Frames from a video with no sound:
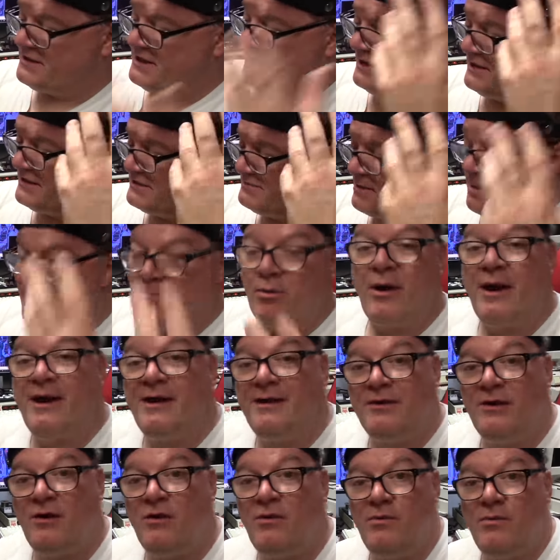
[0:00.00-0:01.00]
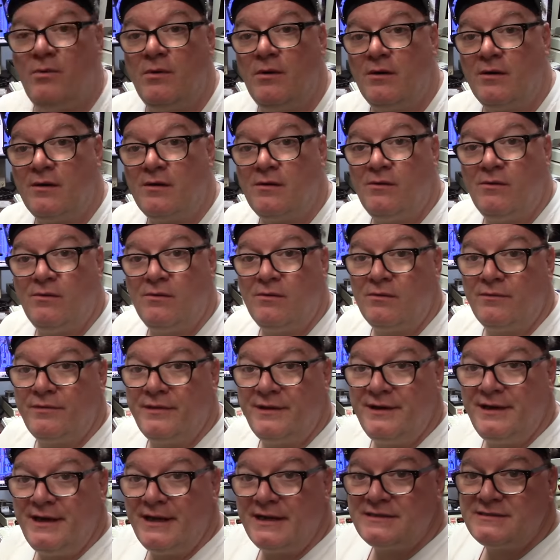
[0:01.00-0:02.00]
case my brain don't work or the
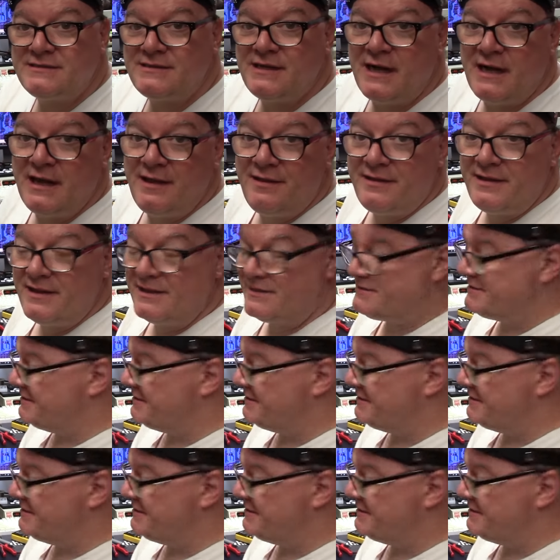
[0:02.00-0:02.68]
next guy that gets